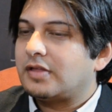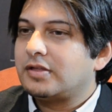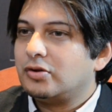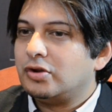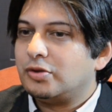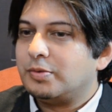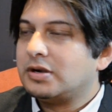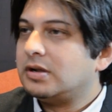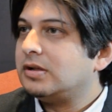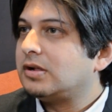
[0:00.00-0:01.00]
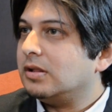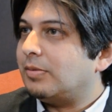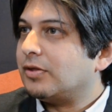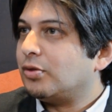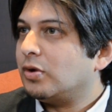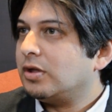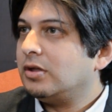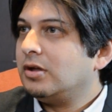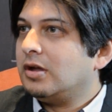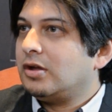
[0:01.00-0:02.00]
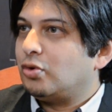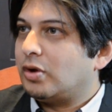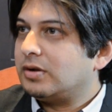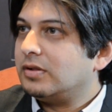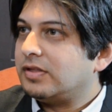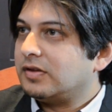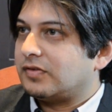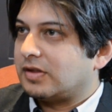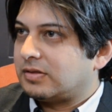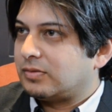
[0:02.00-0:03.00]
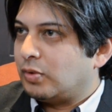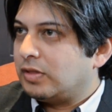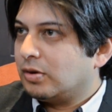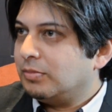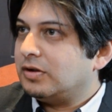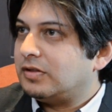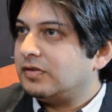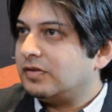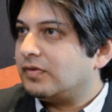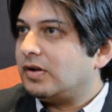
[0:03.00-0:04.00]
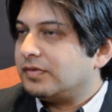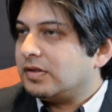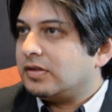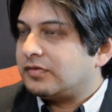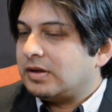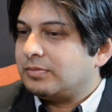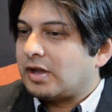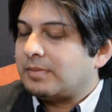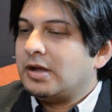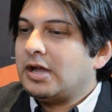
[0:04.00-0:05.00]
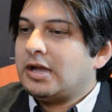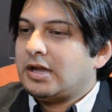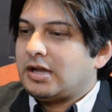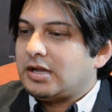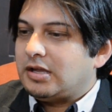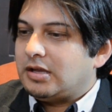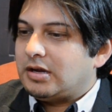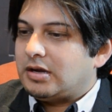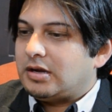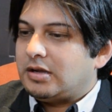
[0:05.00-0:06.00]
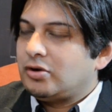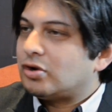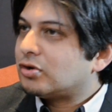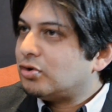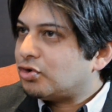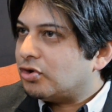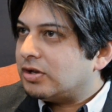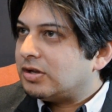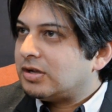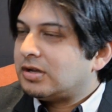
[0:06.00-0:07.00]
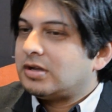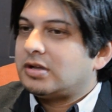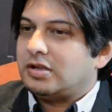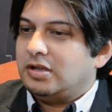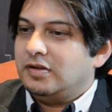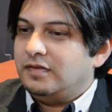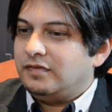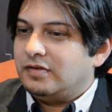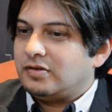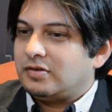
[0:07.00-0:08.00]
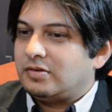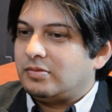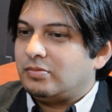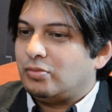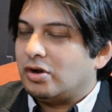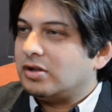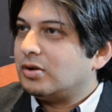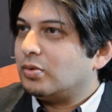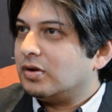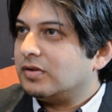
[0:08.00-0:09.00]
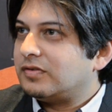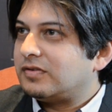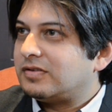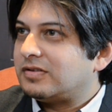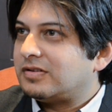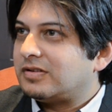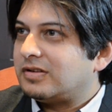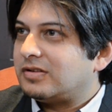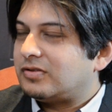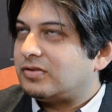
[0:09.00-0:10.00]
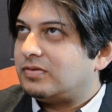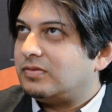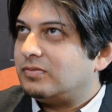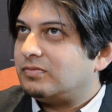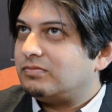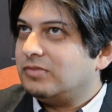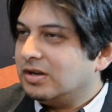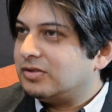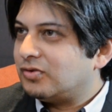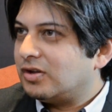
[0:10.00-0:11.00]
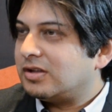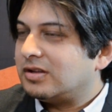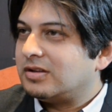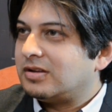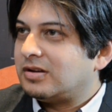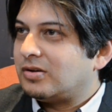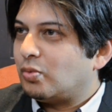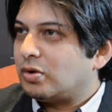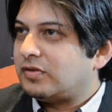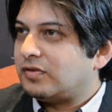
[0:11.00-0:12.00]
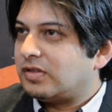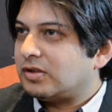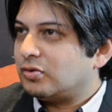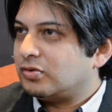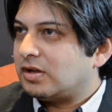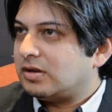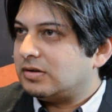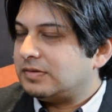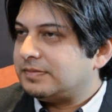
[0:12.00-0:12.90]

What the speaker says: I think you need to be clinical about the way you handle things, where the community is involved at the same time. In conclusion, if Munadia was here today, what is it that you would tell her?